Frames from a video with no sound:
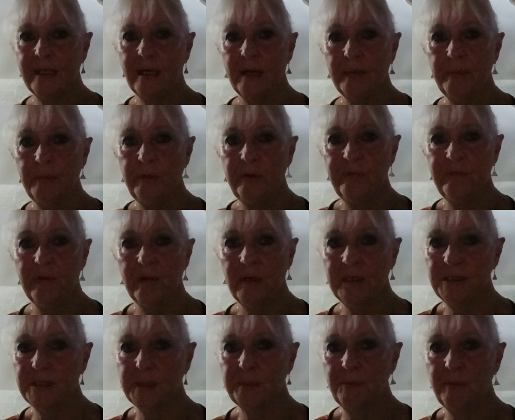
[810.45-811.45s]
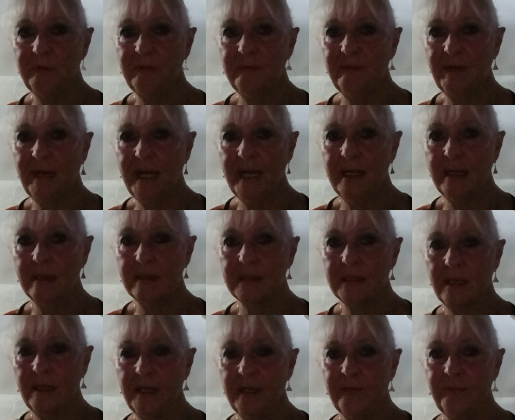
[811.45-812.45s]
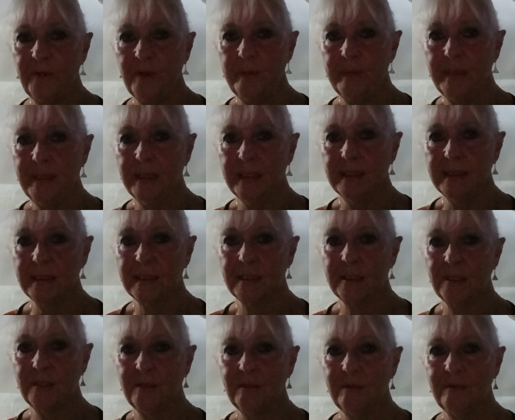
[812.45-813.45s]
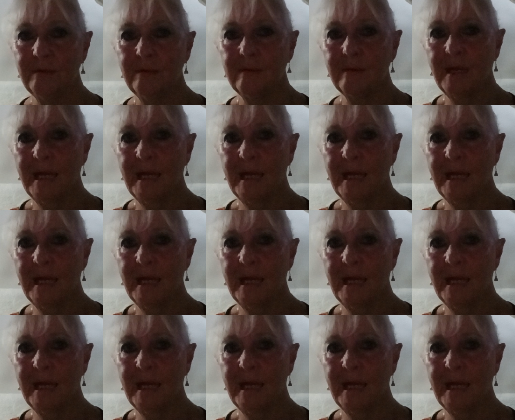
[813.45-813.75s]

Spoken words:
I'd just move the van. It's only a few minutes to